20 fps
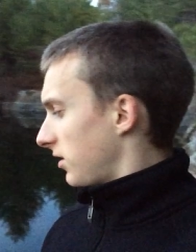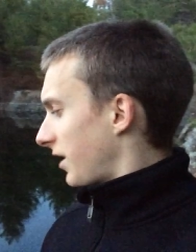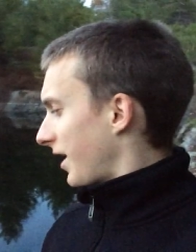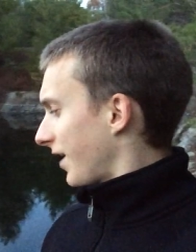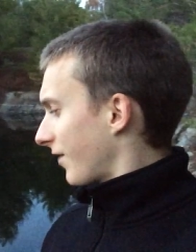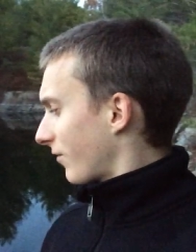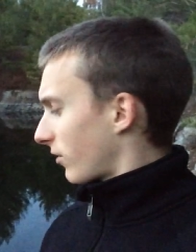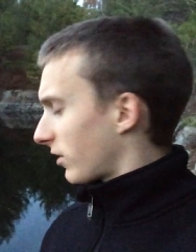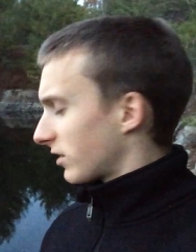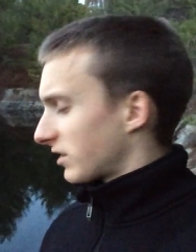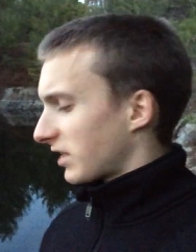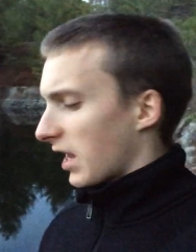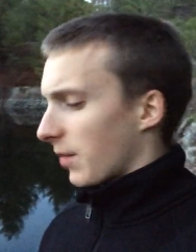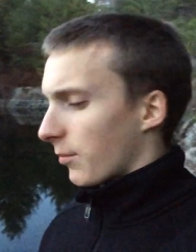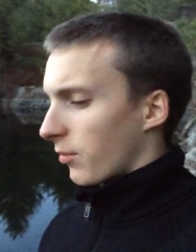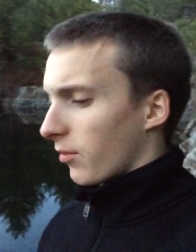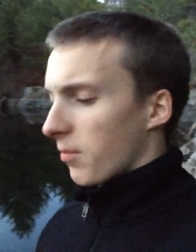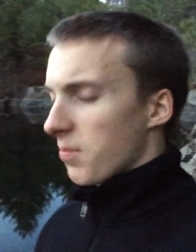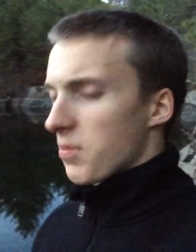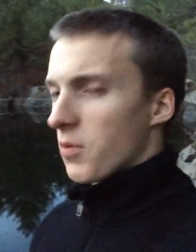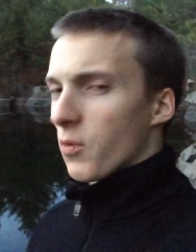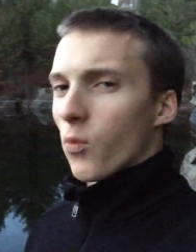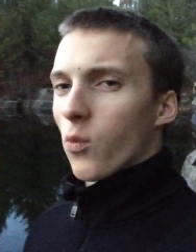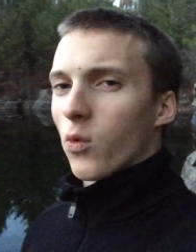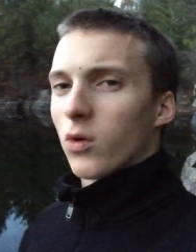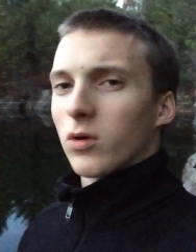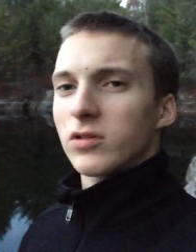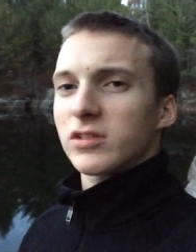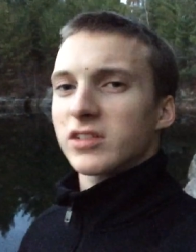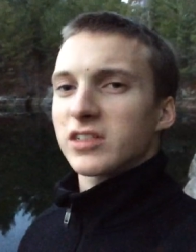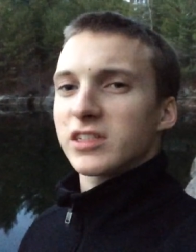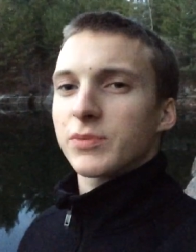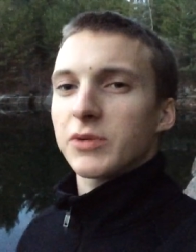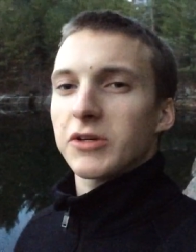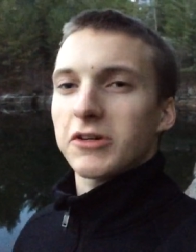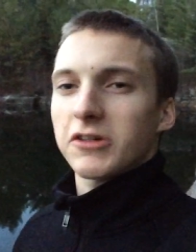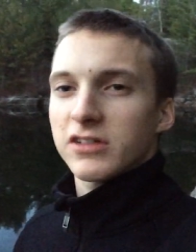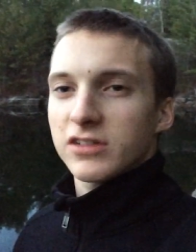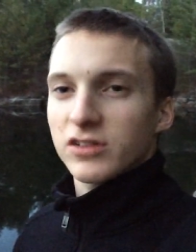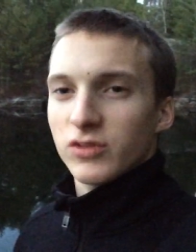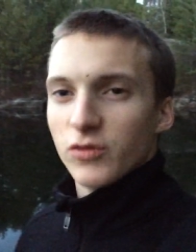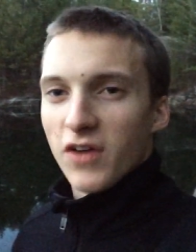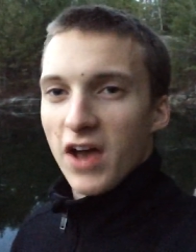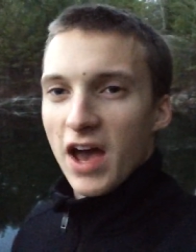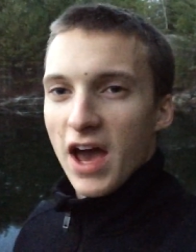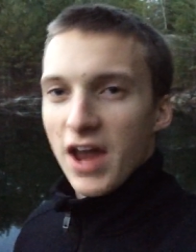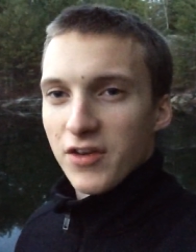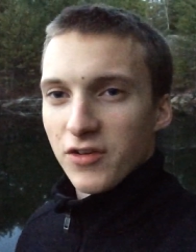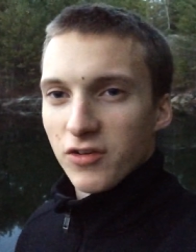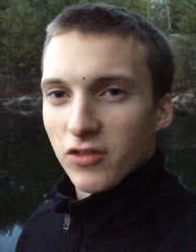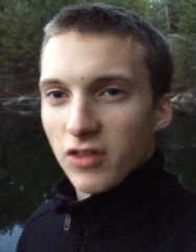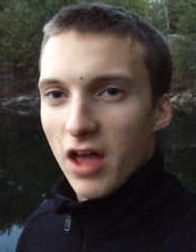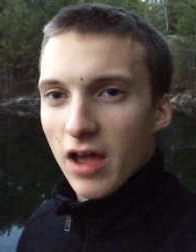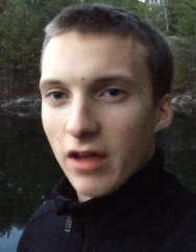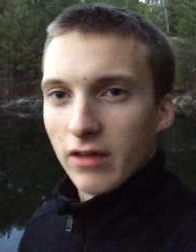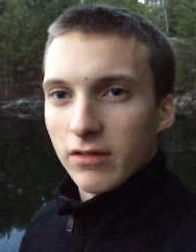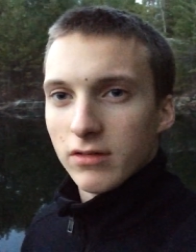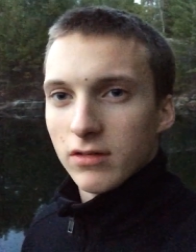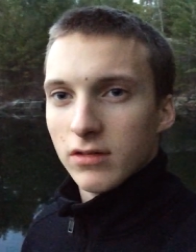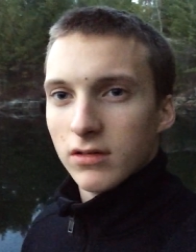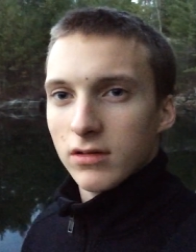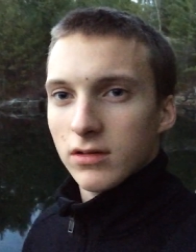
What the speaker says: Take, for example, the worst experience you've had in your life.